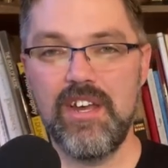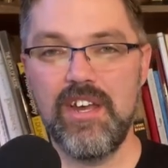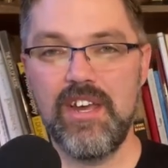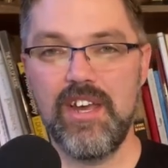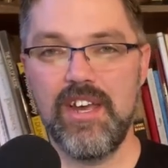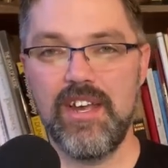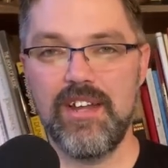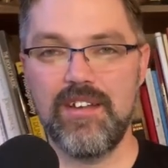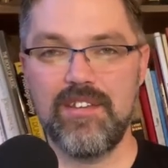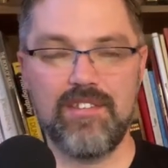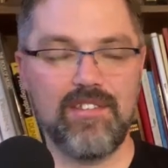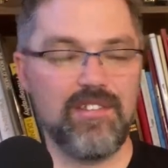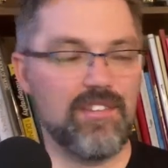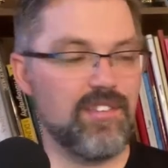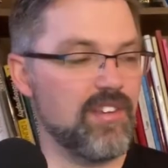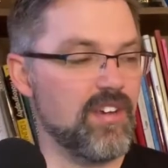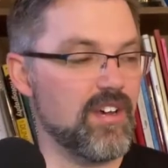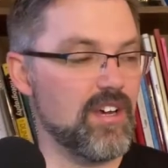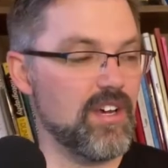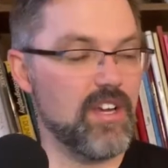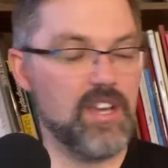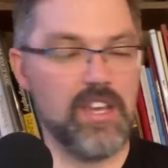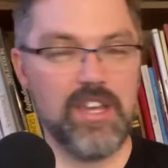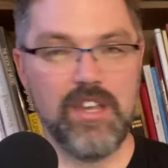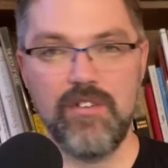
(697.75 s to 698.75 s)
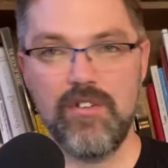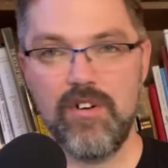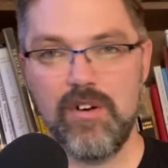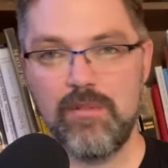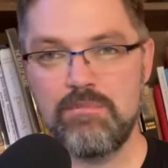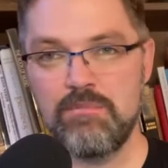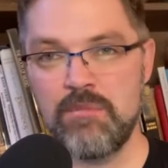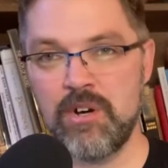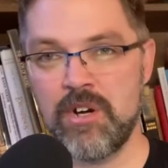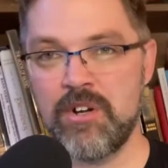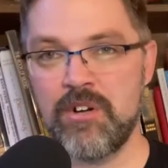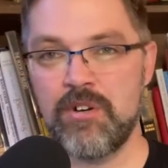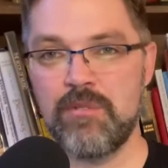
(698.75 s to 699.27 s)
It's you know, a
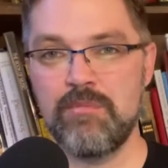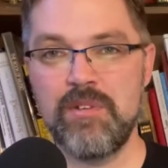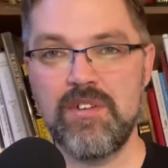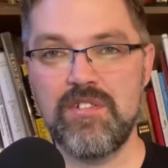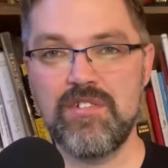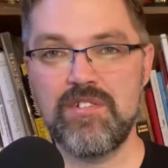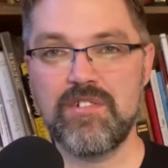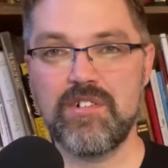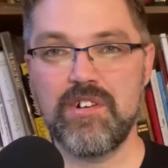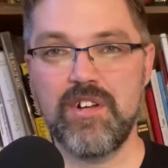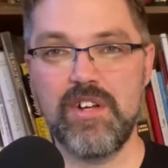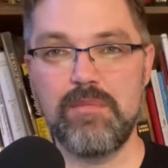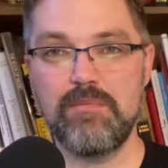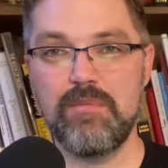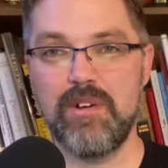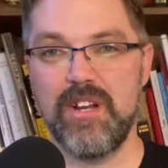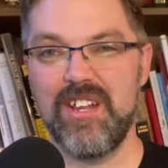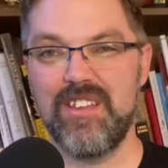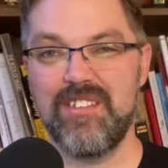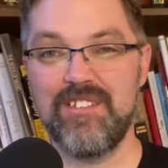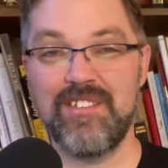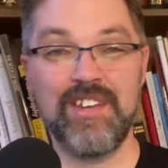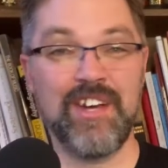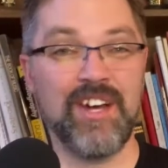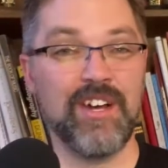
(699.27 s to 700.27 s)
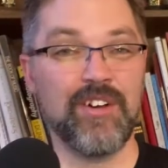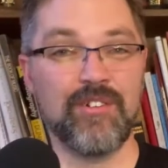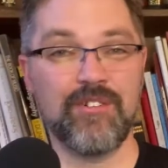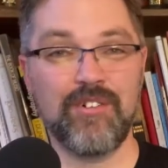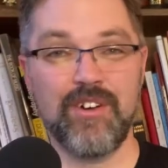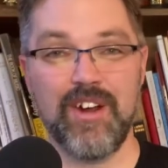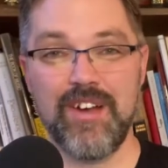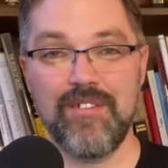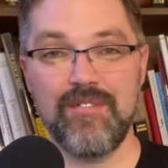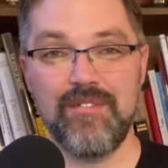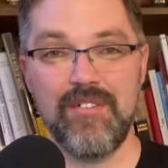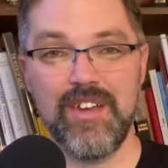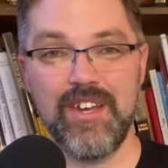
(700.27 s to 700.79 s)
murder mystery, but it's not
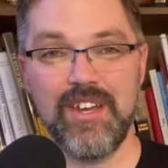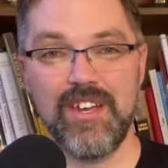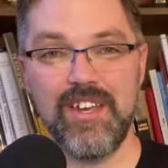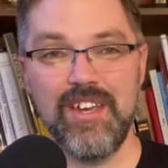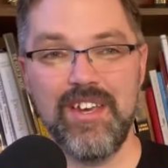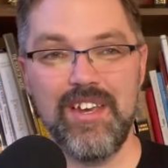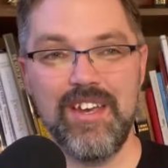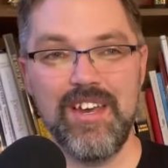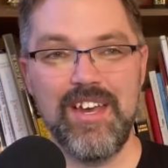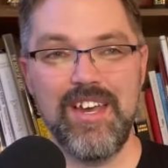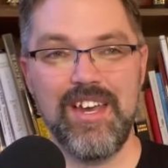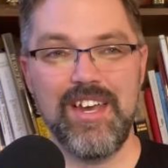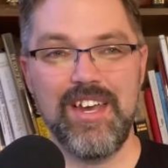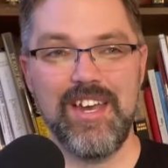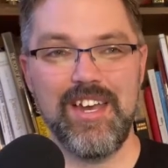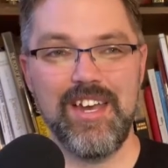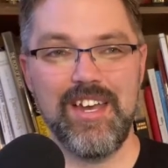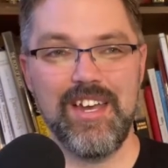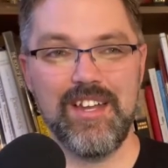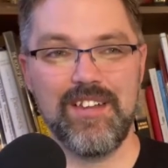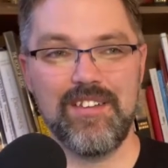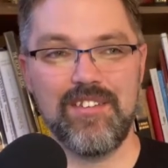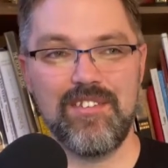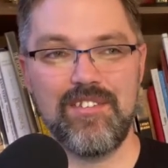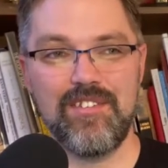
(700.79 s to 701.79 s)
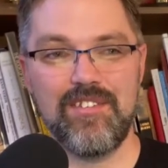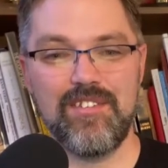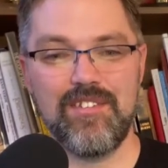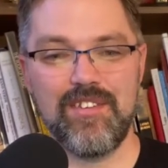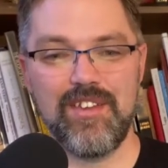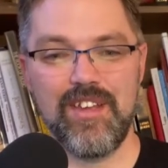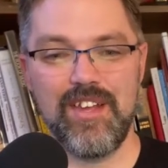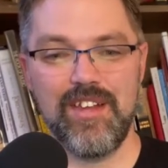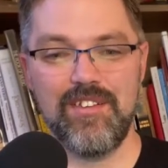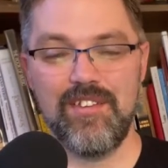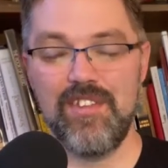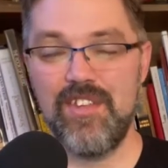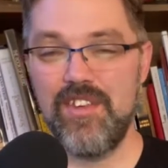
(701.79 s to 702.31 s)
graphic. It's
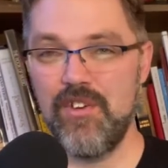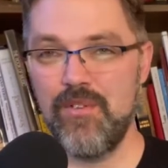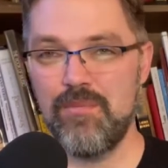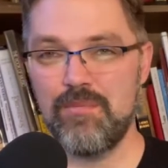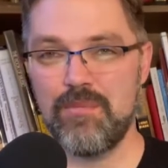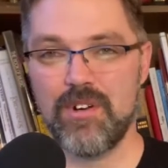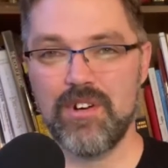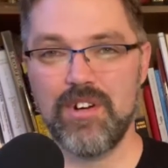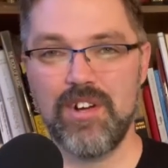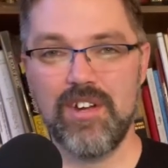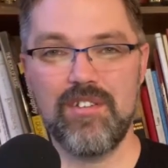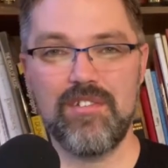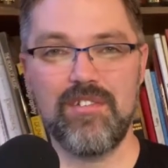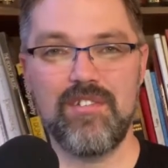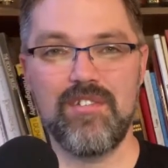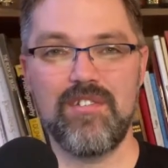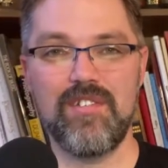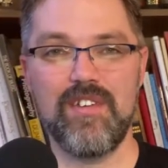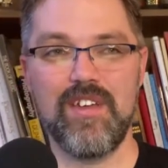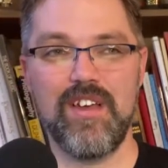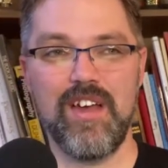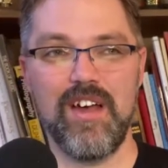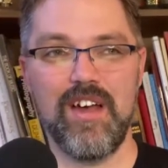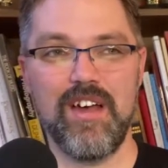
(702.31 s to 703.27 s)
humorous.